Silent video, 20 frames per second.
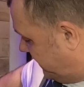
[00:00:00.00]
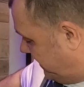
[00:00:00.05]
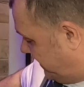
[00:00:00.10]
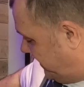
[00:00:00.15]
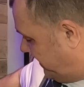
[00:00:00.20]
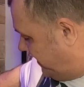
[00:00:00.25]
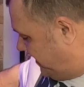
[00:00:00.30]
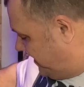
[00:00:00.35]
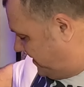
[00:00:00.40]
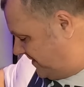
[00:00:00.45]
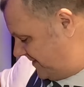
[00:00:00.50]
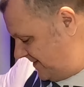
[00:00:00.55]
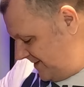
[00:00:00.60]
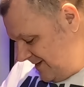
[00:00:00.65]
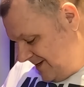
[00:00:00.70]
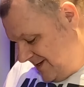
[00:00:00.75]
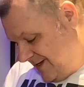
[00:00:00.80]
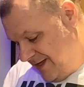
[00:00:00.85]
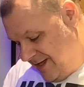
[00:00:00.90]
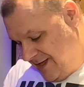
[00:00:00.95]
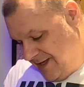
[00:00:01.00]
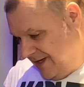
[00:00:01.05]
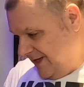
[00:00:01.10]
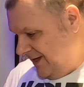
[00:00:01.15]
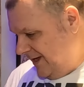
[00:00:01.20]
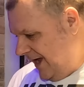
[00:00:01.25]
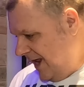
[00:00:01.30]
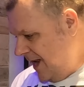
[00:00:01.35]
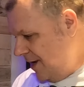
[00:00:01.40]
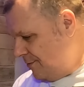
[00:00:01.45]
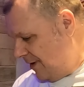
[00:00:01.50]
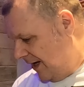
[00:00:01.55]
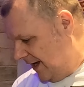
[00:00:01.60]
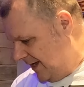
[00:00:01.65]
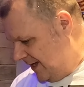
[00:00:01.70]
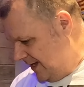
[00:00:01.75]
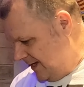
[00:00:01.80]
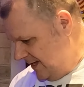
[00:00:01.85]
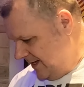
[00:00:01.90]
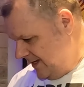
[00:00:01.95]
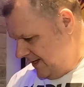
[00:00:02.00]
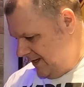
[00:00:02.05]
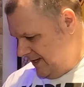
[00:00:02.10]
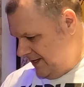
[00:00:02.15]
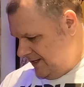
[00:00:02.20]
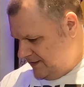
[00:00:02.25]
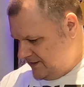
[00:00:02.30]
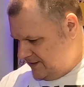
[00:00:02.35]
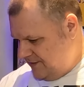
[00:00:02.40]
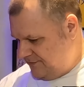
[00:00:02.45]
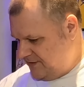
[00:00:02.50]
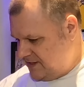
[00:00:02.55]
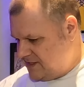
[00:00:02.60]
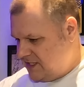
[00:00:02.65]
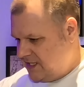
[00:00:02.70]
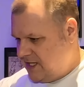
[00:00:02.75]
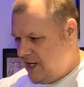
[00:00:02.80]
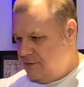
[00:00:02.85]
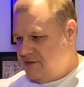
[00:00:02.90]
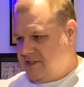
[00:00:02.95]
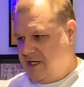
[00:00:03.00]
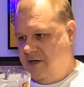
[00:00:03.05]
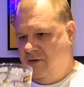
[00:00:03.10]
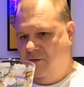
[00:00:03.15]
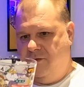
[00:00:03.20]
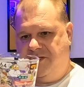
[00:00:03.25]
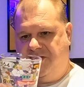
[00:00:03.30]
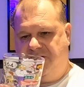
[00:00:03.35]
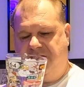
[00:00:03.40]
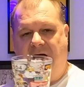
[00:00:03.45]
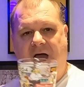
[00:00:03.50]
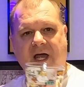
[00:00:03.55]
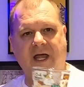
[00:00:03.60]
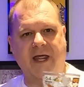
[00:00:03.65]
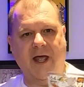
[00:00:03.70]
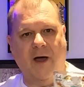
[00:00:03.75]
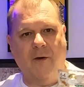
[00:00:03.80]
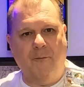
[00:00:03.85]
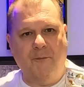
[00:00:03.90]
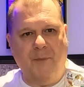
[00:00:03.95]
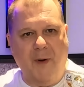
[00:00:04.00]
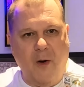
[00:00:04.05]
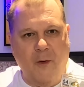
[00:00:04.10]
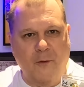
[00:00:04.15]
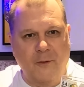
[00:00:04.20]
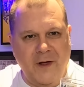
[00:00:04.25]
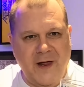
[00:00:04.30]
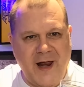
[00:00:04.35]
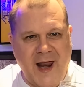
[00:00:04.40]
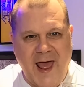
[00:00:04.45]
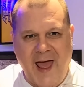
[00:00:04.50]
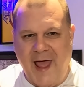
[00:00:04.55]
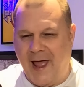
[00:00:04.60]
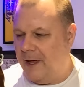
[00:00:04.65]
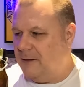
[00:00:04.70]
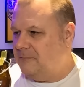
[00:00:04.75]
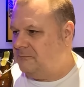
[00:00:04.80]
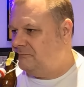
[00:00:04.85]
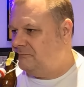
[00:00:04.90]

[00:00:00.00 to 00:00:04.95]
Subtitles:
Anyway, let's give this a go. It's a nice chunky old bottle. Look at that.